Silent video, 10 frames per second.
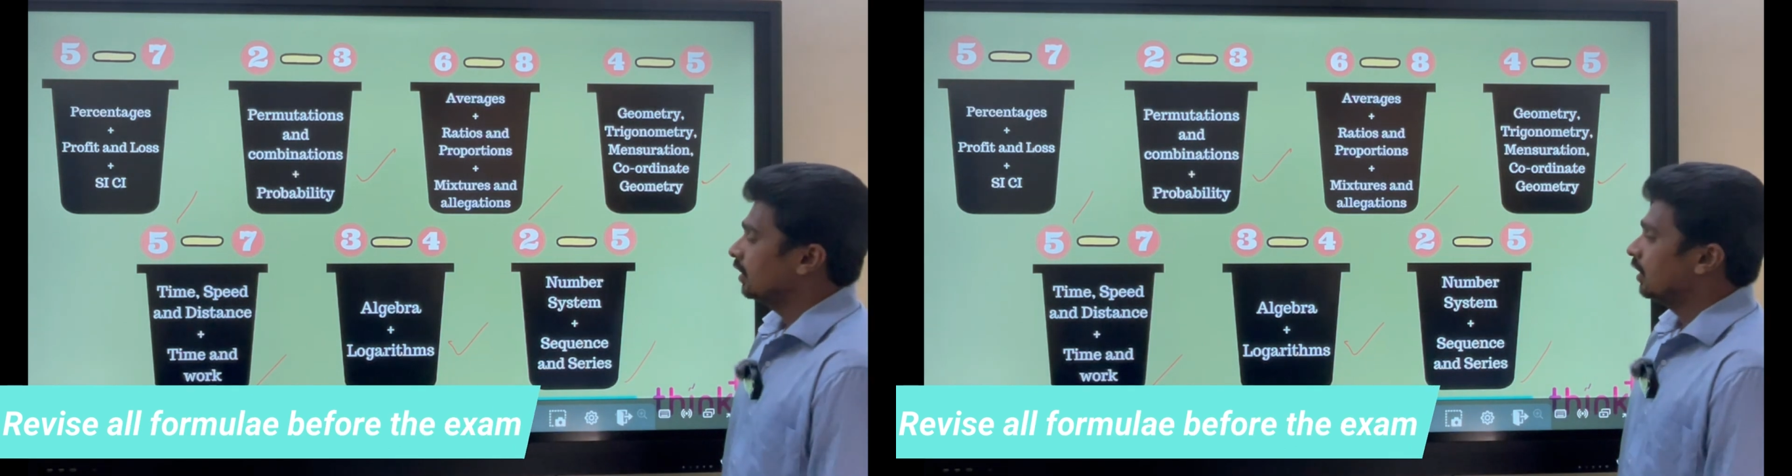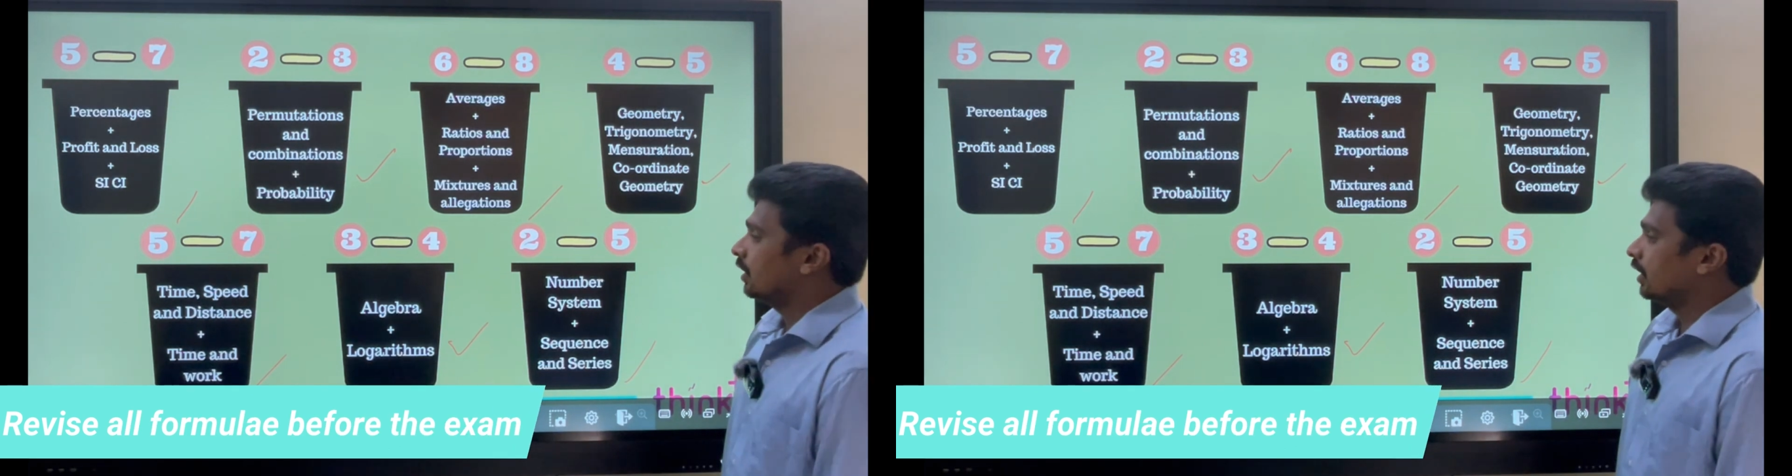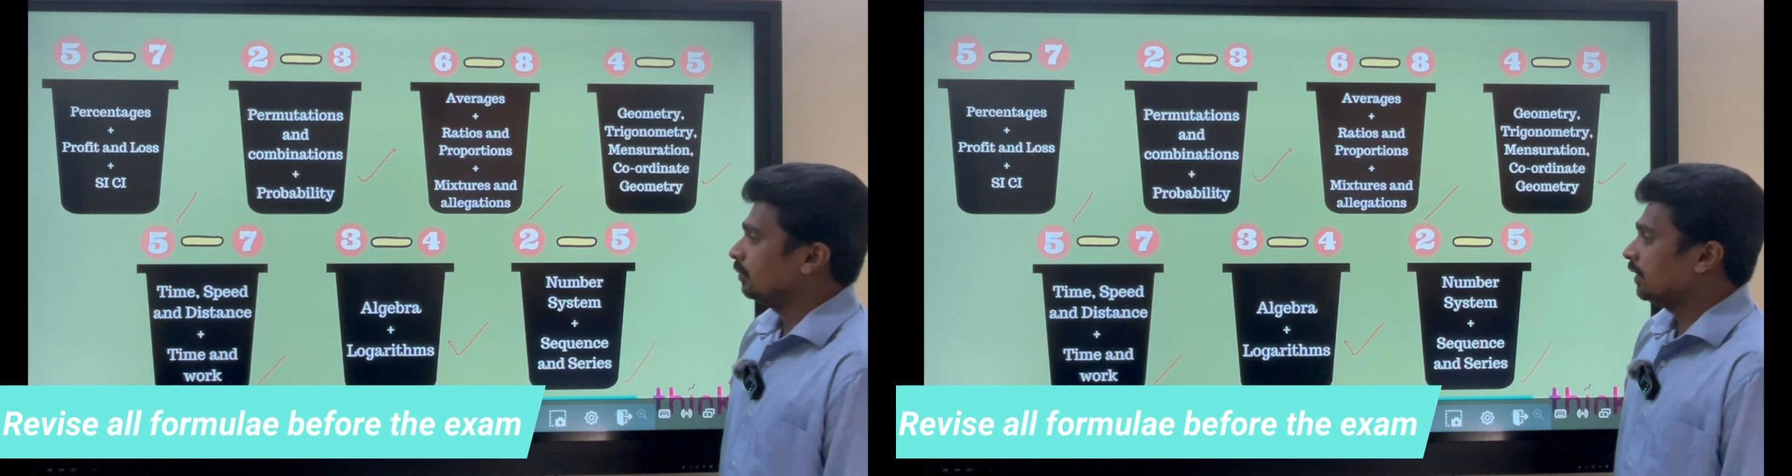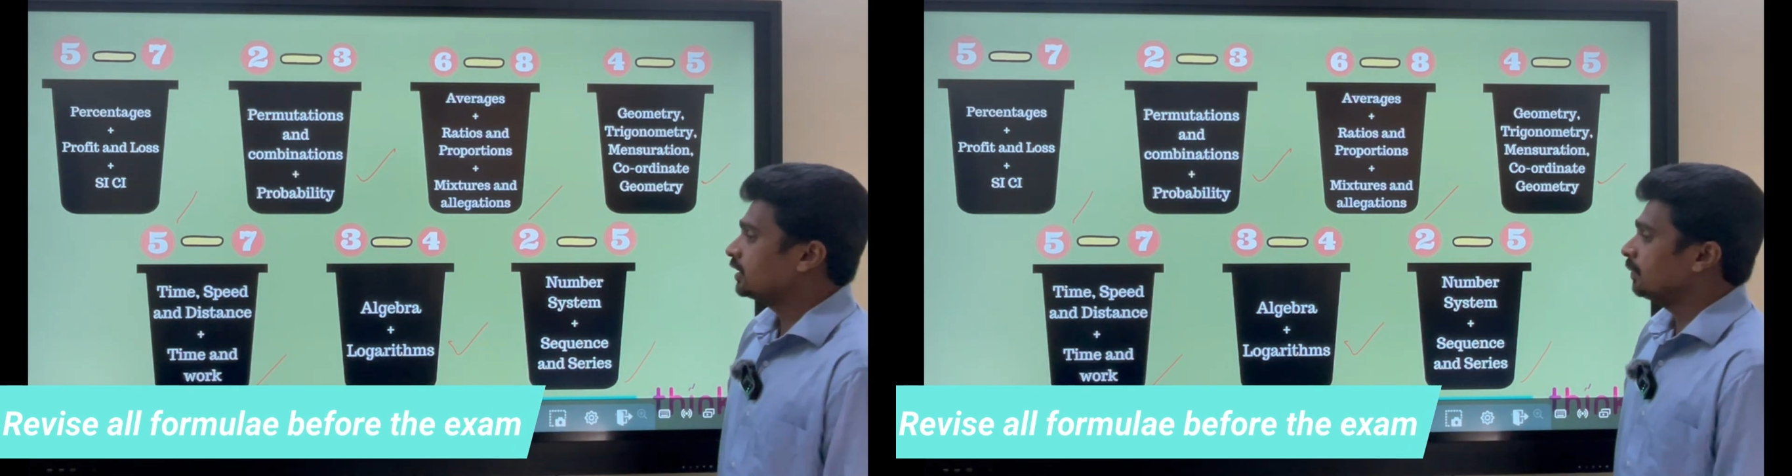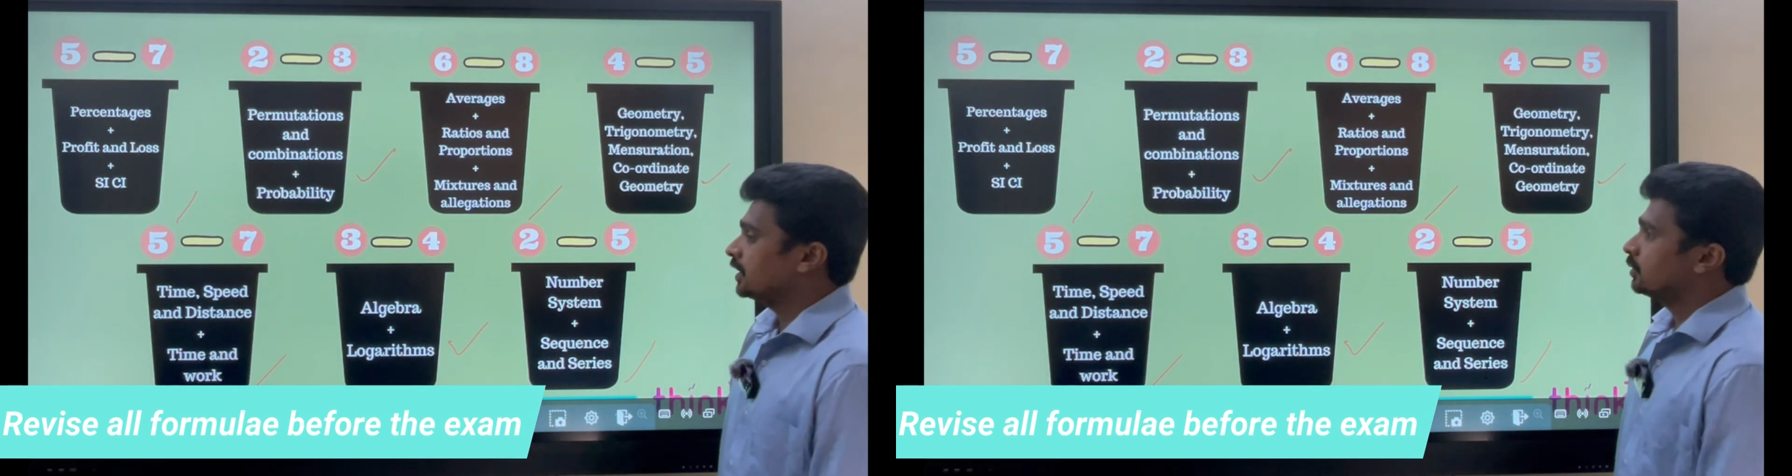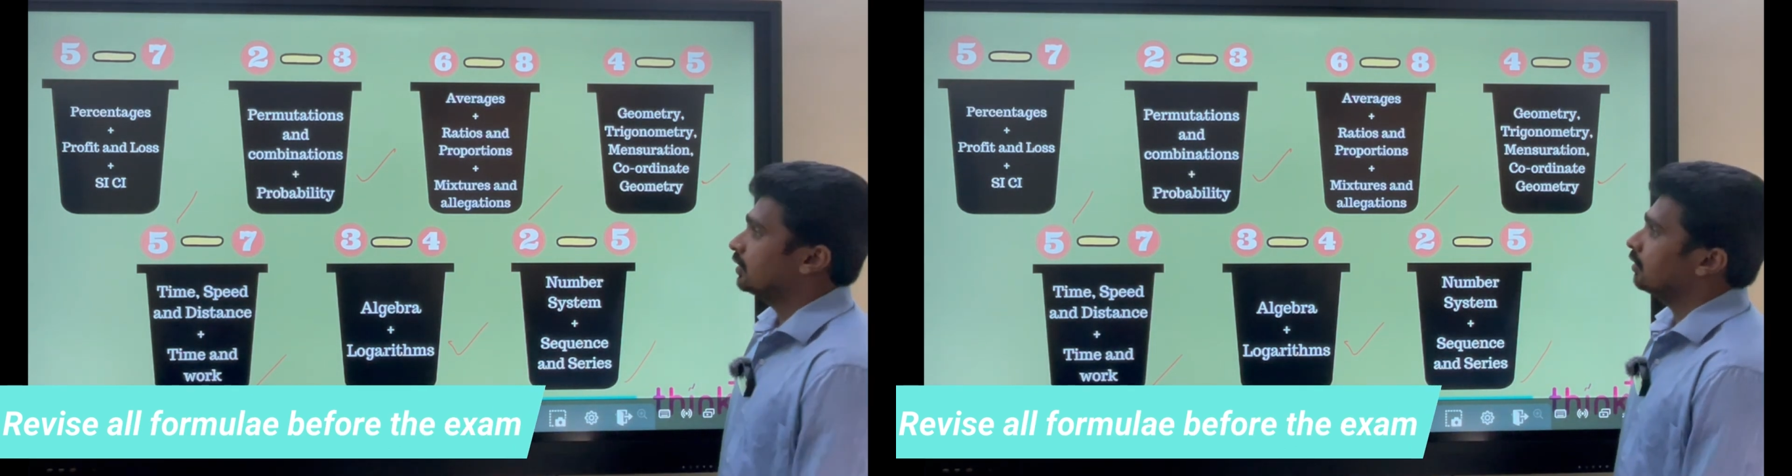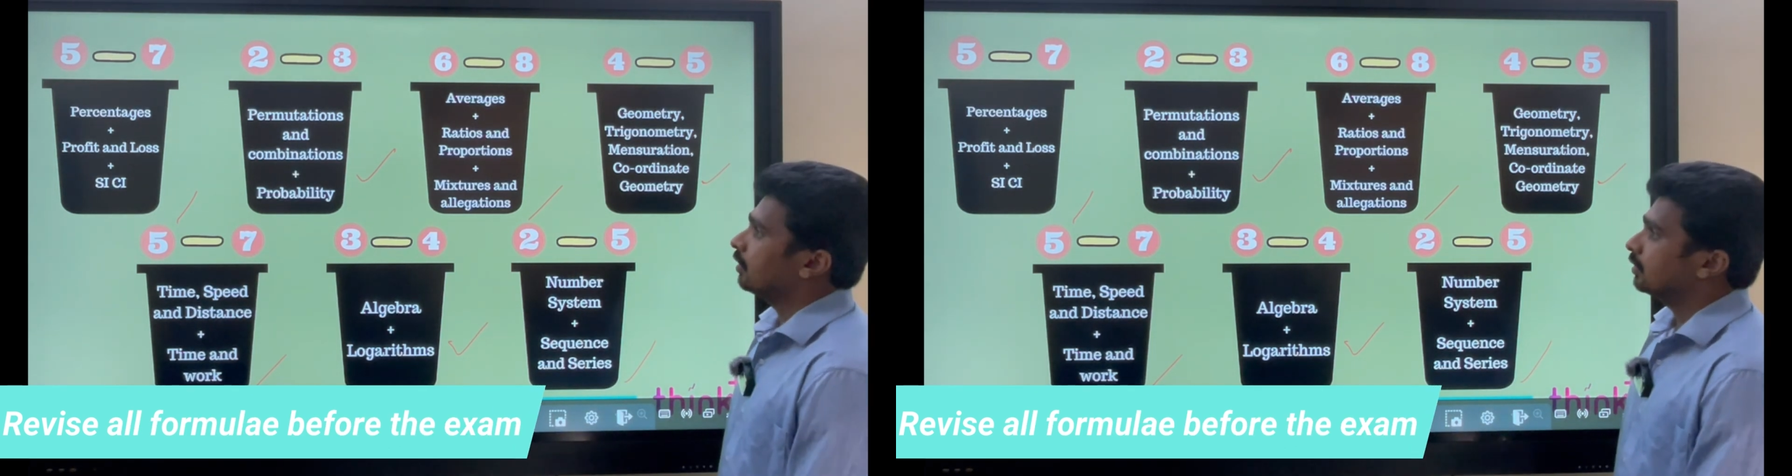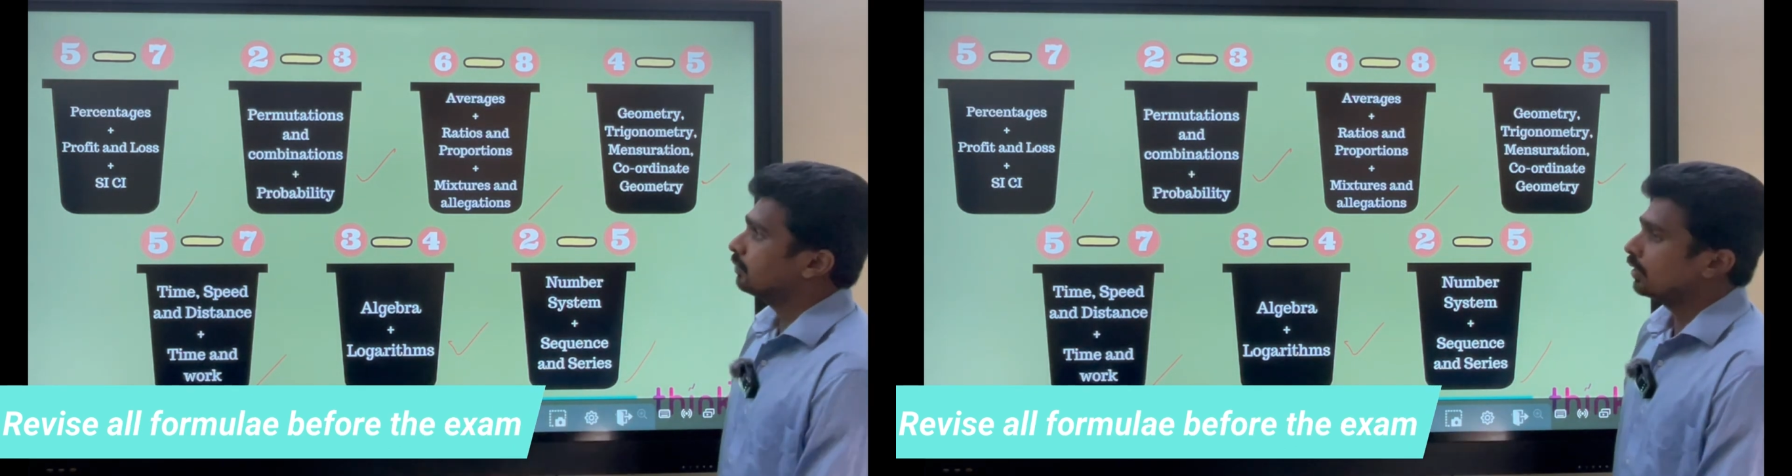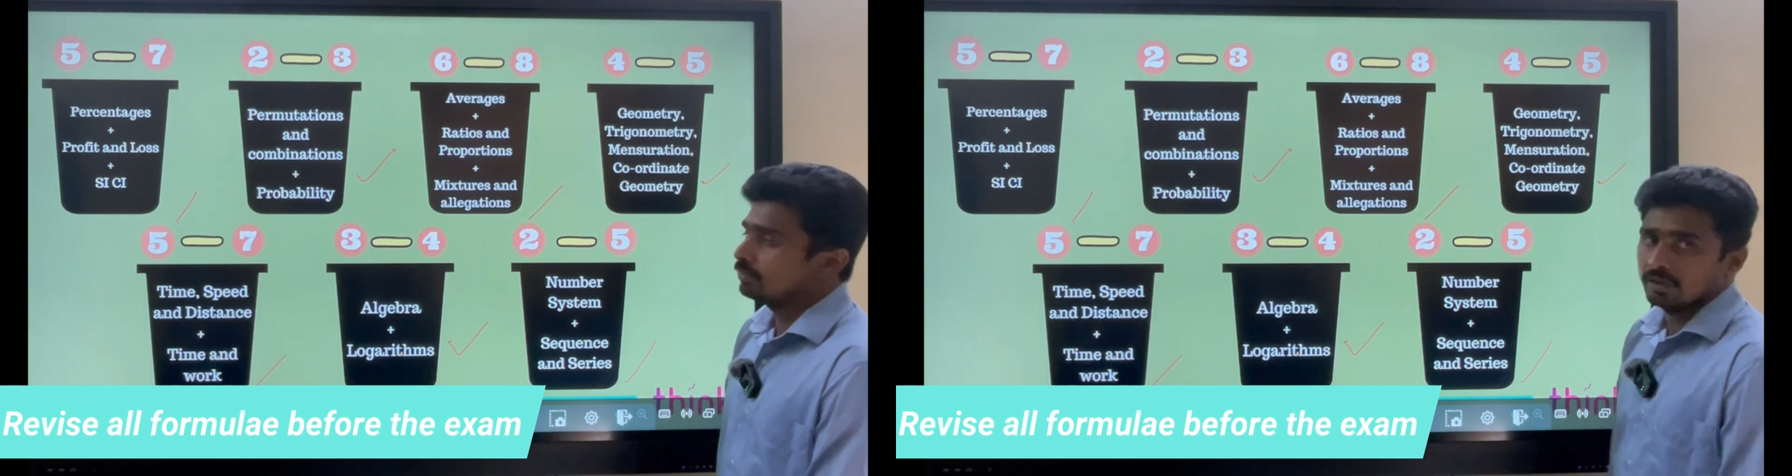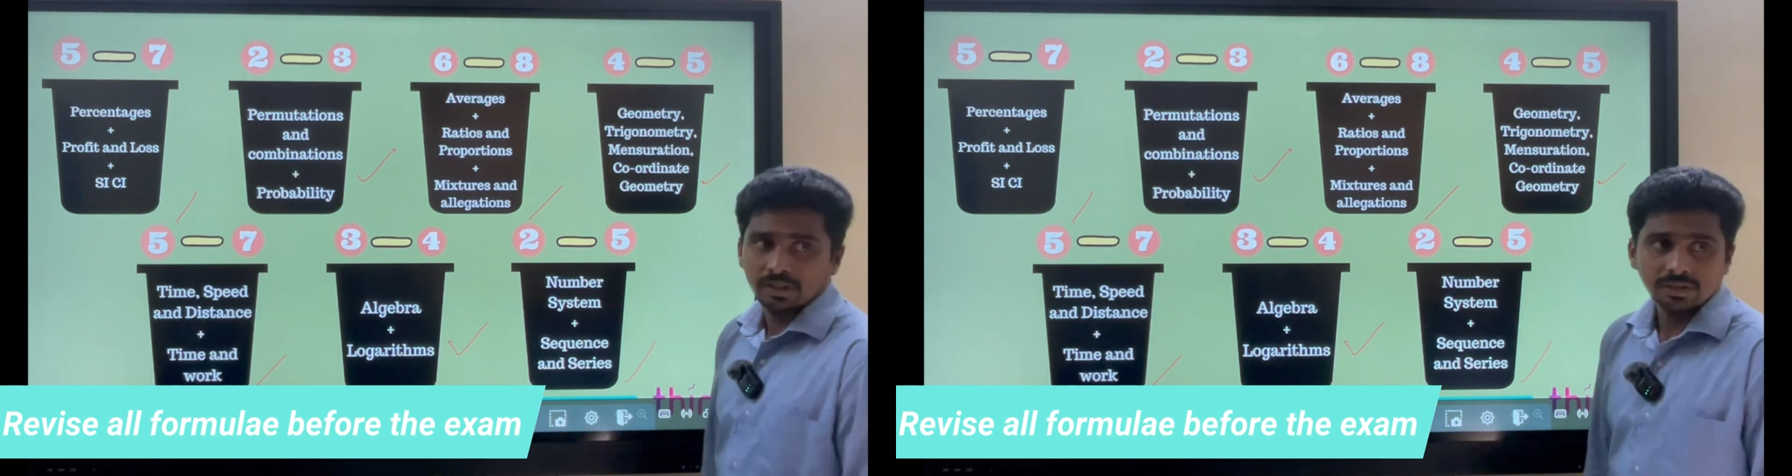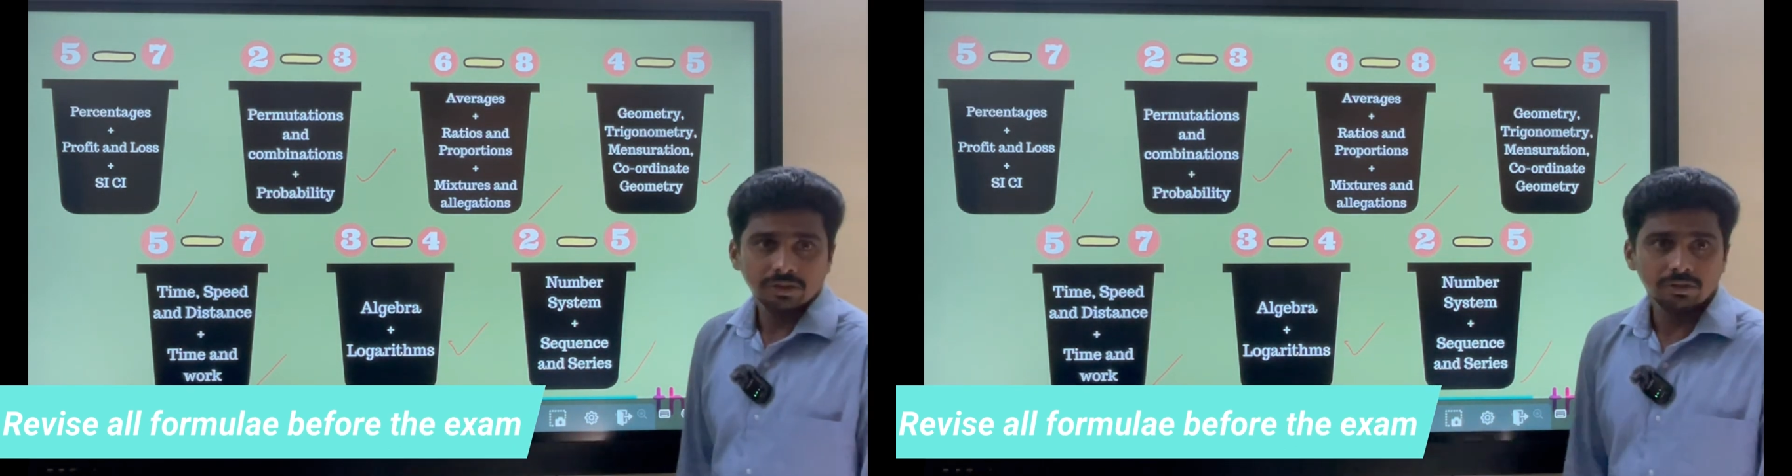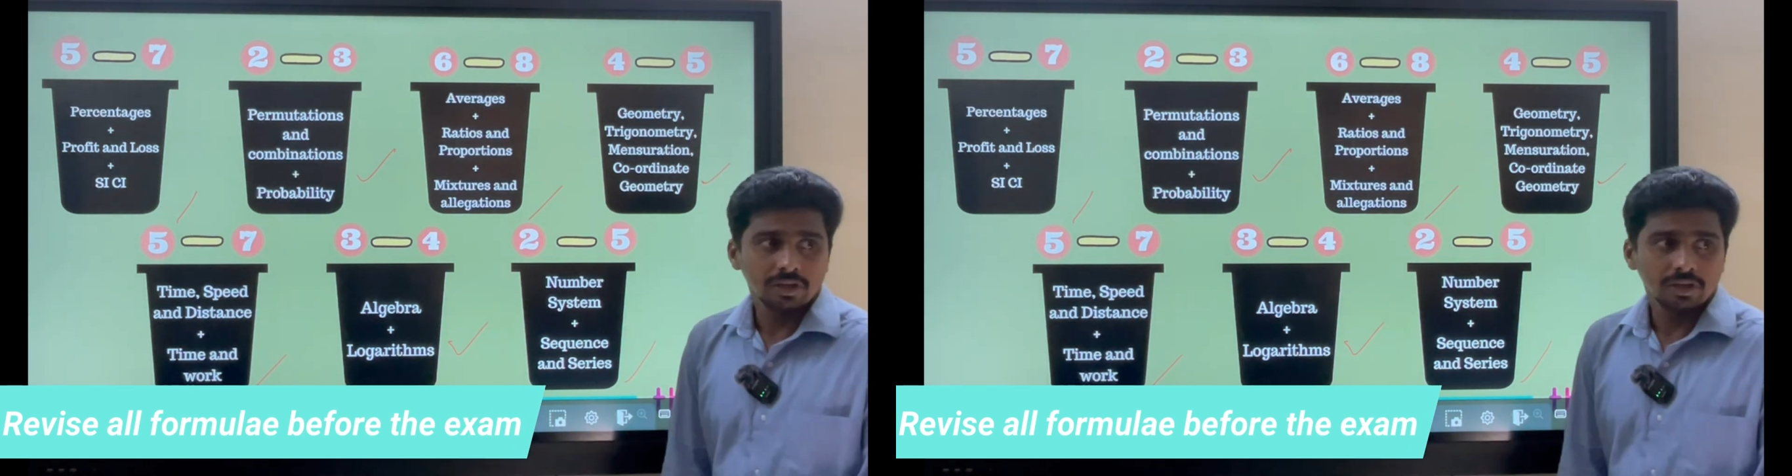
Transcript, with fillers: and please make sure that all the formulas you are